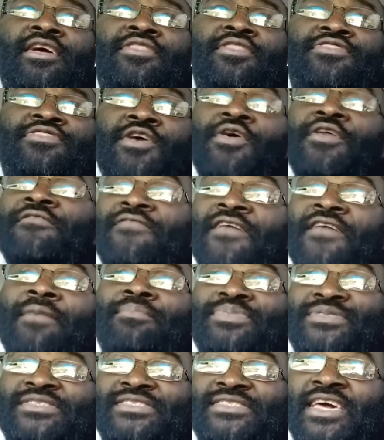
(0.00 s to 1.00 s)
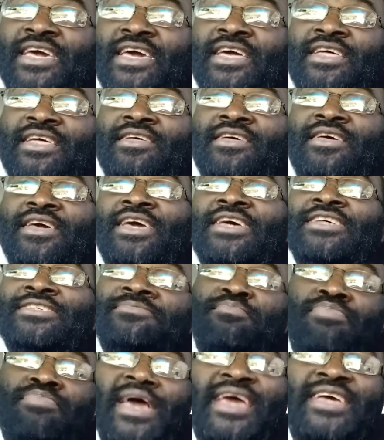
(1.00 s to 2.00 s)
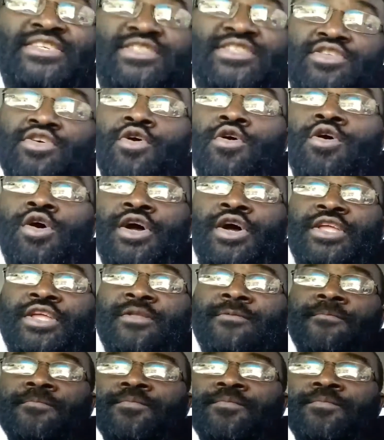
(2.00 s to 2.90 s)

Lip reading: 35% is based on